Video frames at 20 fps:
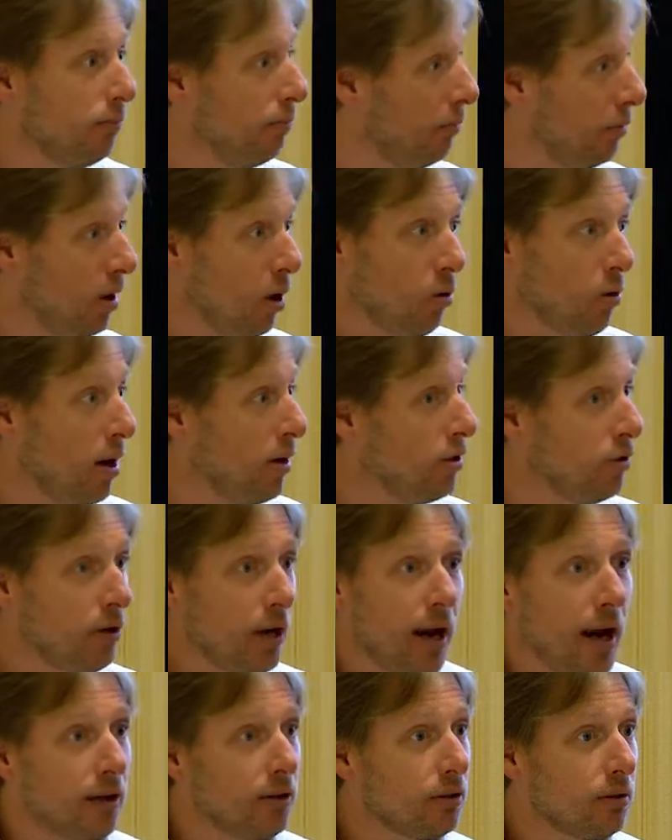No questions
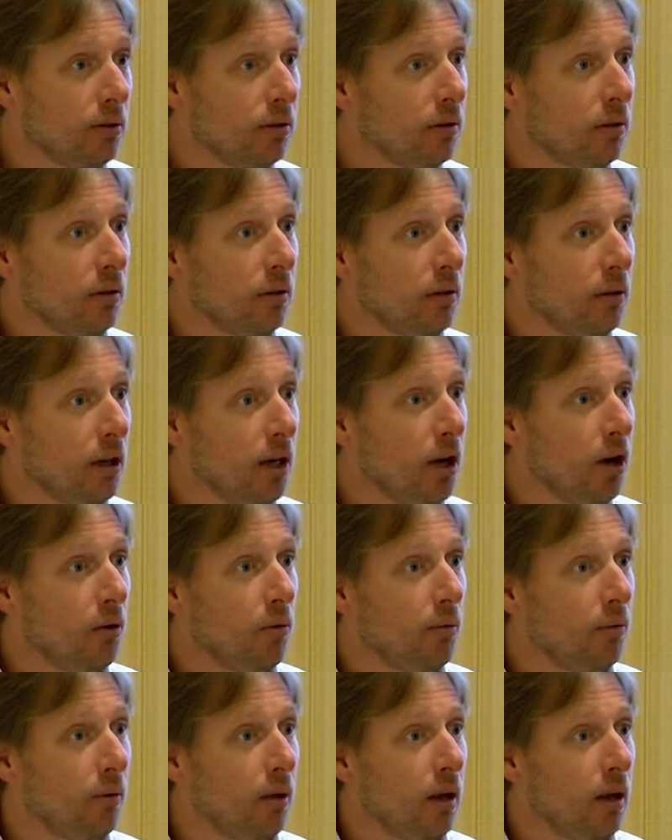asked, you know.